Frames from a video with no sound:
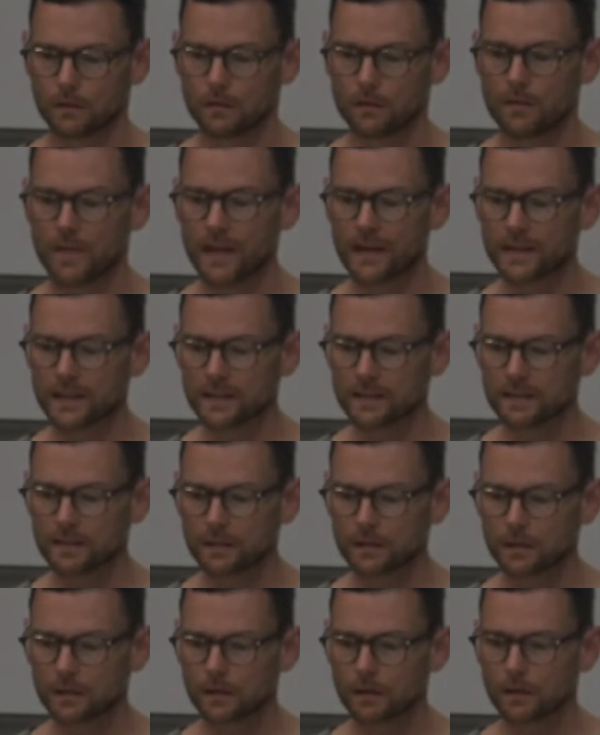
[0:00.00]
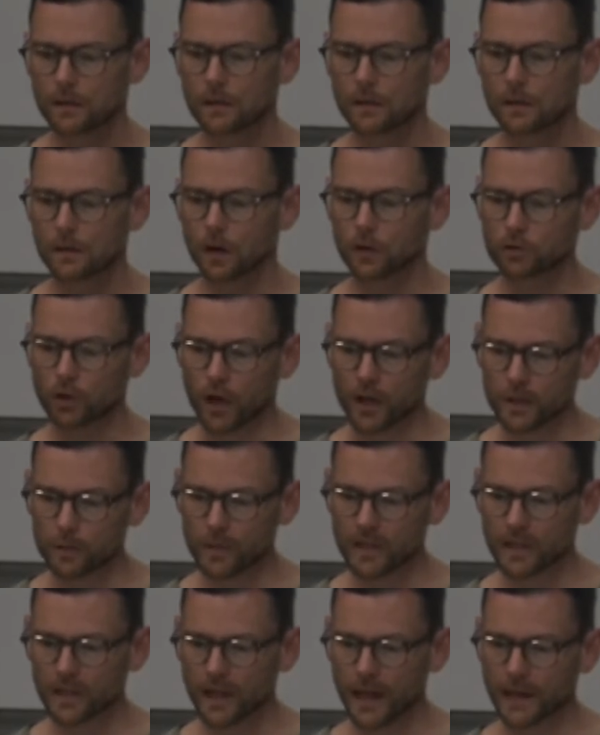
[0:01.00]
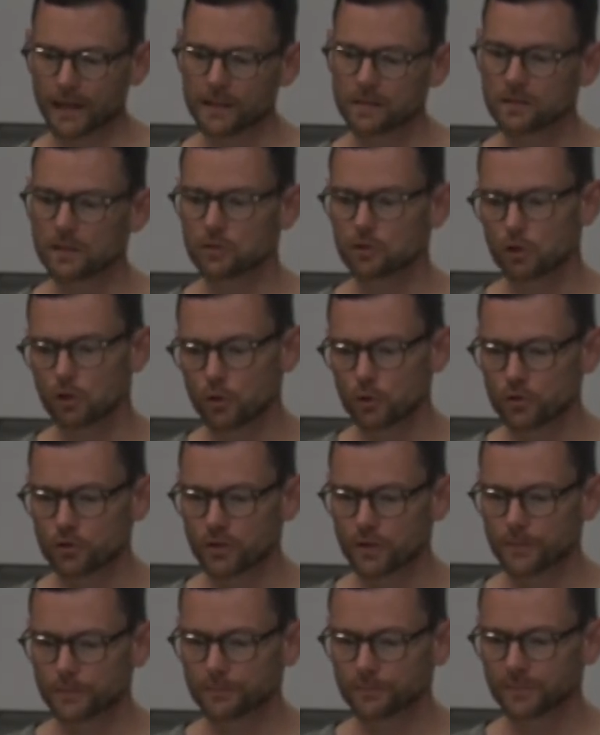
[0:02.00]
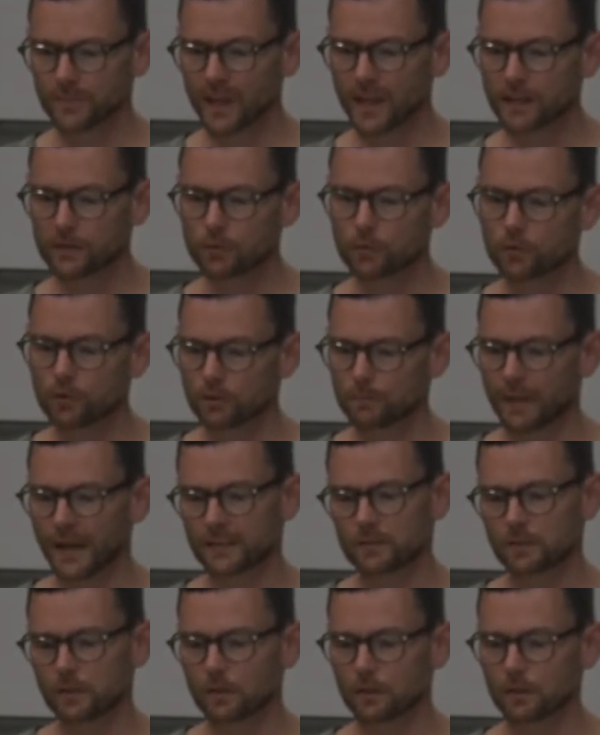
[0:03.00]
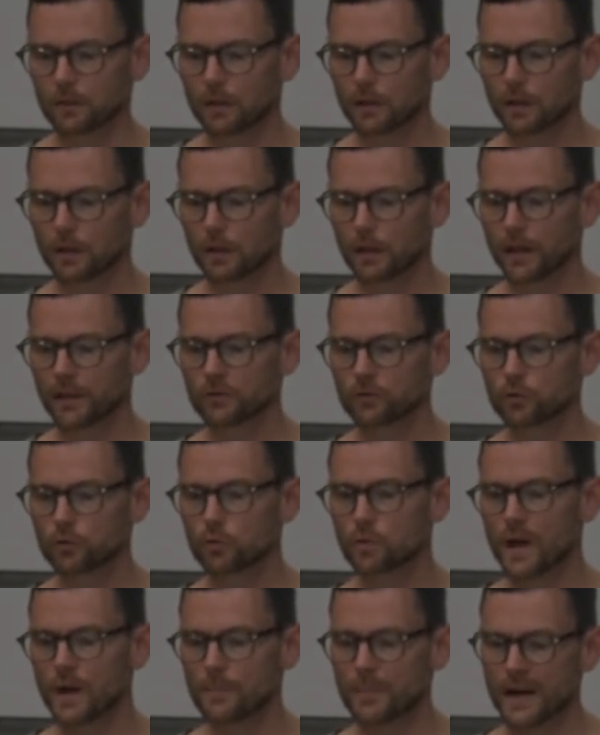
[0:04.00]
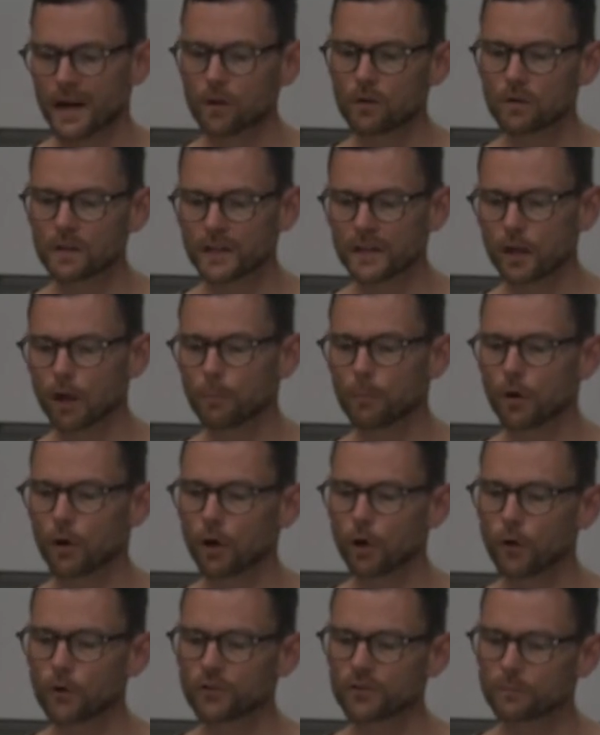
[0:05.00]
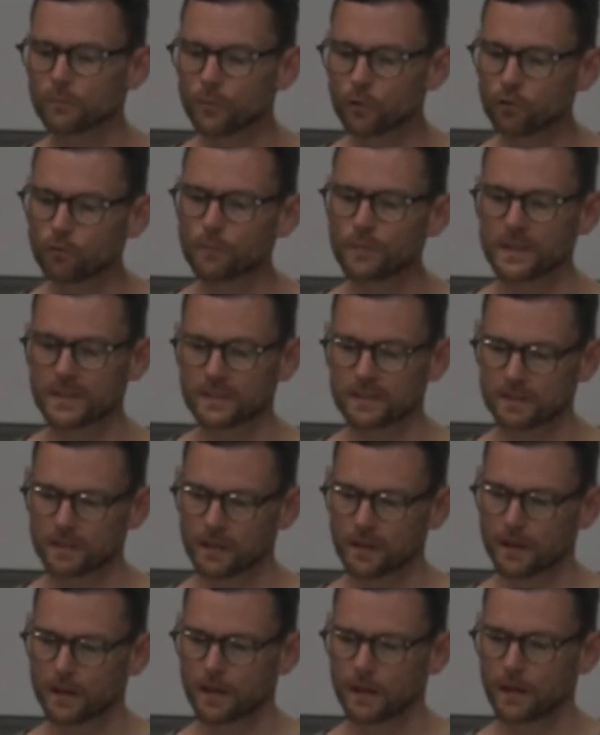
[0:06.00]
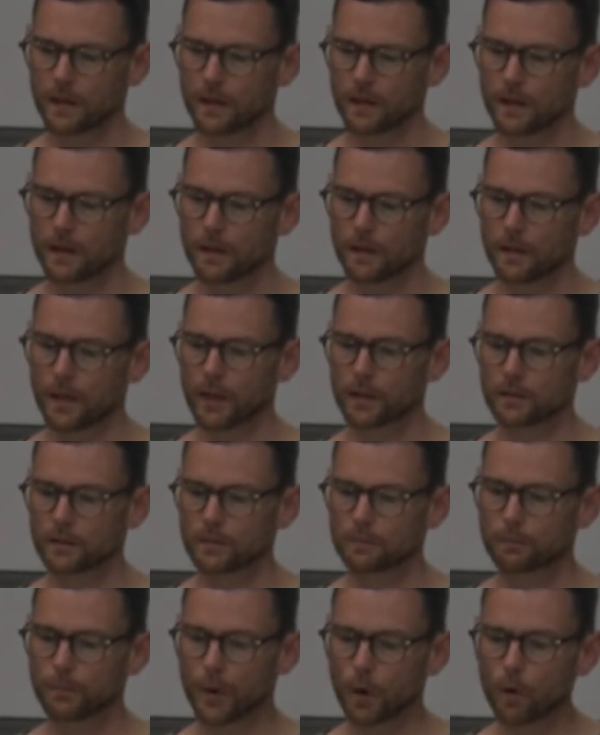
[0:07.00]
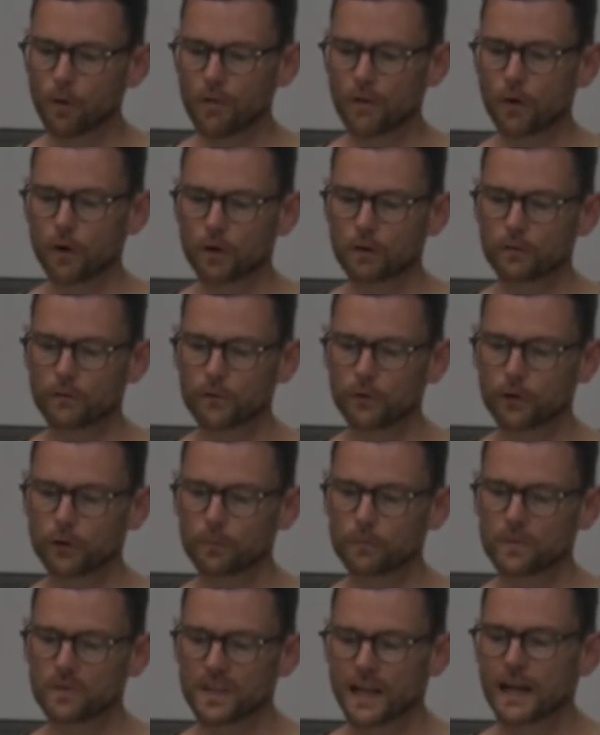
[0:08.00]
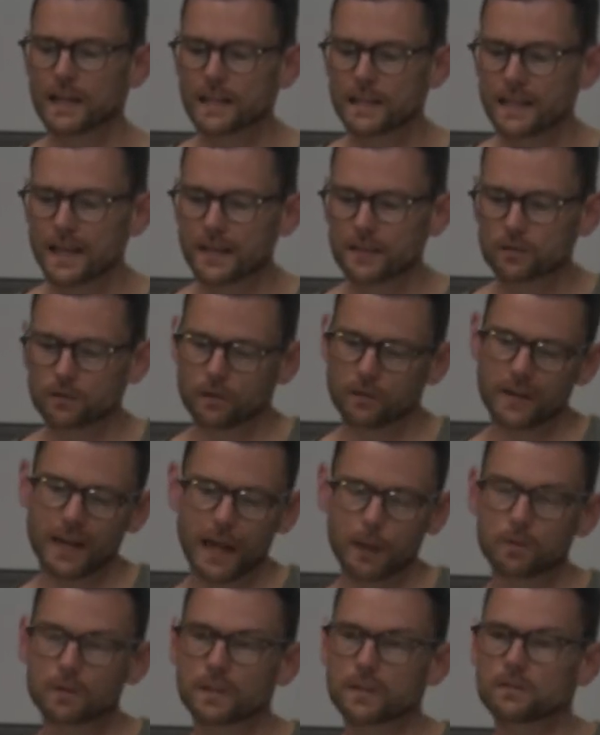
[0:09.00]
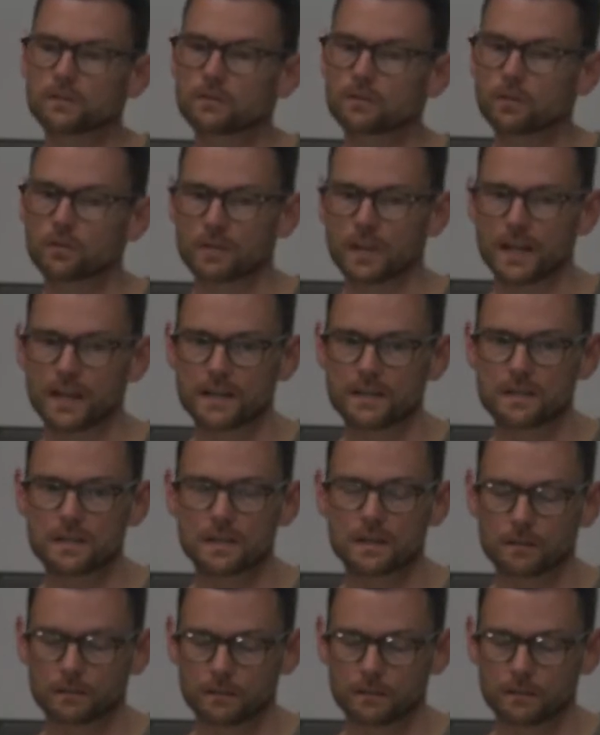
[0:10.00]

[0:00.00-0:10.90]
That is, autonomy and its dissolution into the spectacle as two apparently opposed movements that both confirm the alienation of capitalist society.